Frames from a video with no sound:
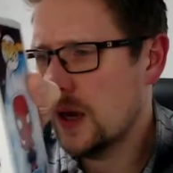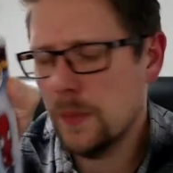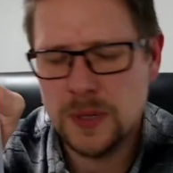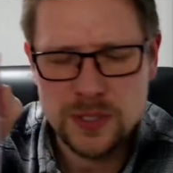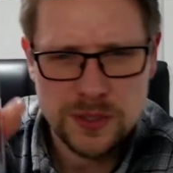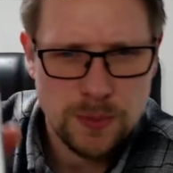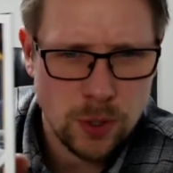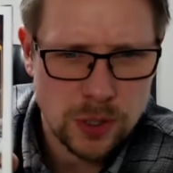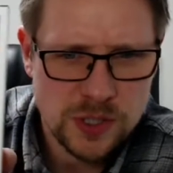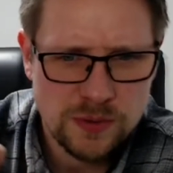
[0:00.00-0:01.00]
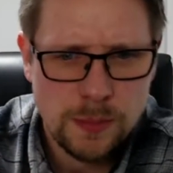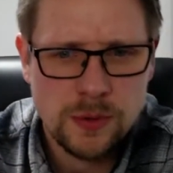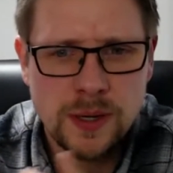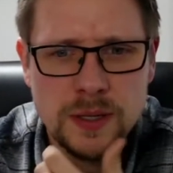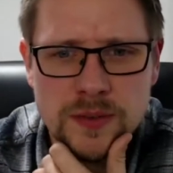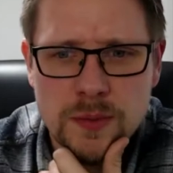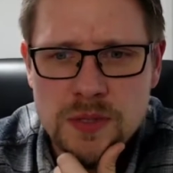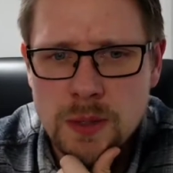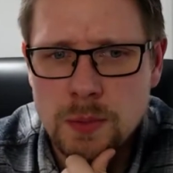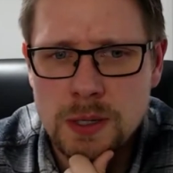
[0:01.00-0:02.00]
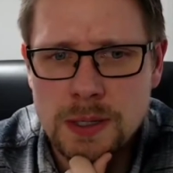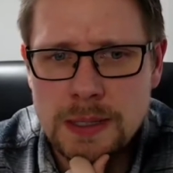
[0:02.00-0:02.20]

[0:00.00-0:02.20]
mystery box, remember rightly, from someone,